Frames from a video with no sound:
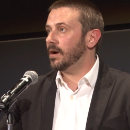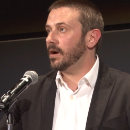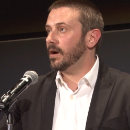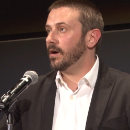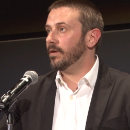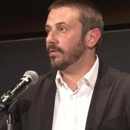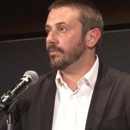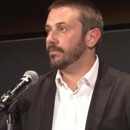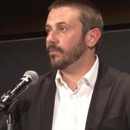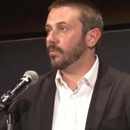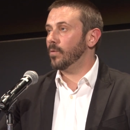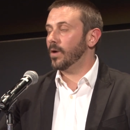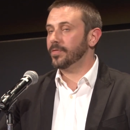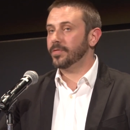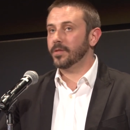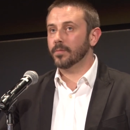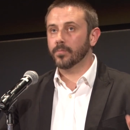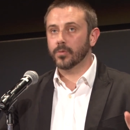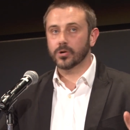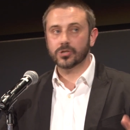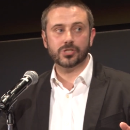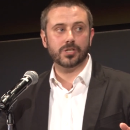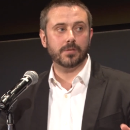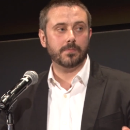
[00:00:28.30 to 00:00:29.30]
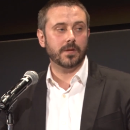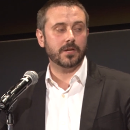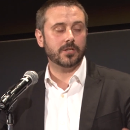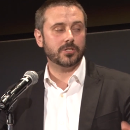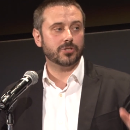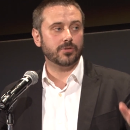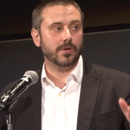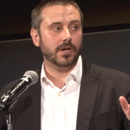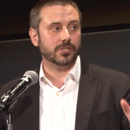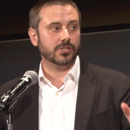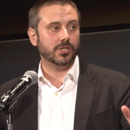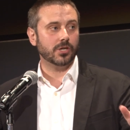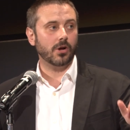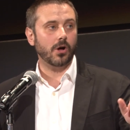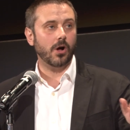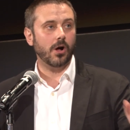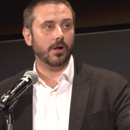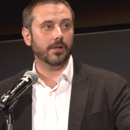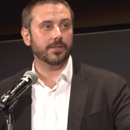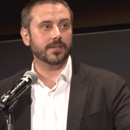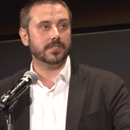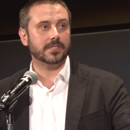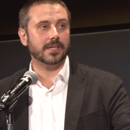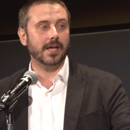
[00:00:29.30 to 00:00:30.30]
of what the Bush administration
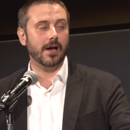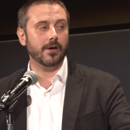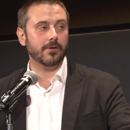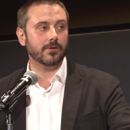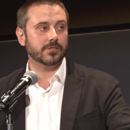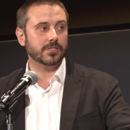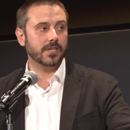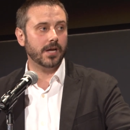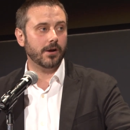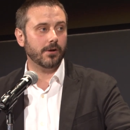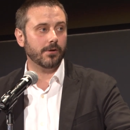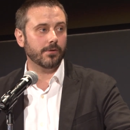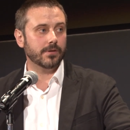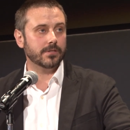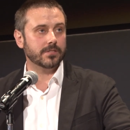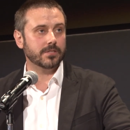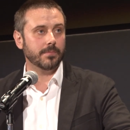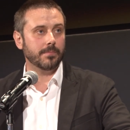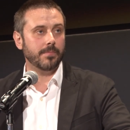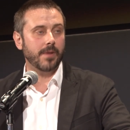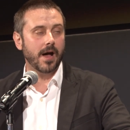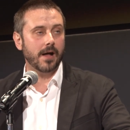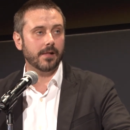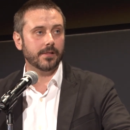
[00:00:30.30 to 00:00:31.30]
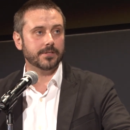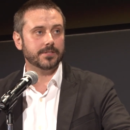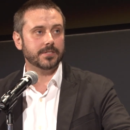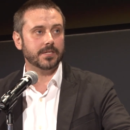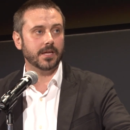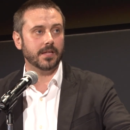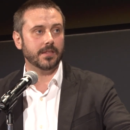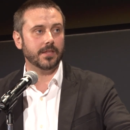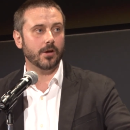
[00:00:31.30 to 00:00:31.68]
called its counterterrorism policy,